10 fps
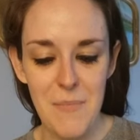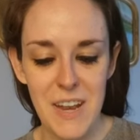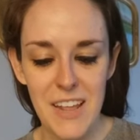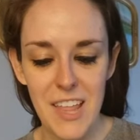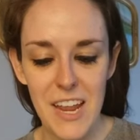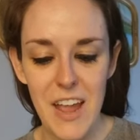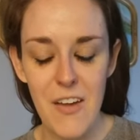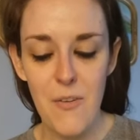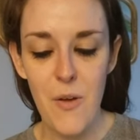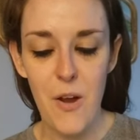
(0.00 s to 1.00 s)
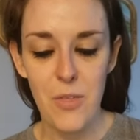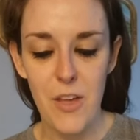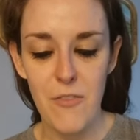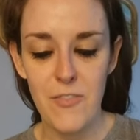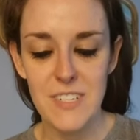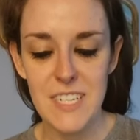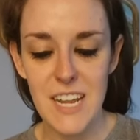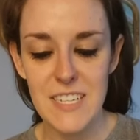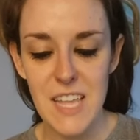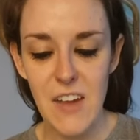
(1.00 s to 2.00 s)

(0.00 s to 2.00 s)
But I like how our thought for today is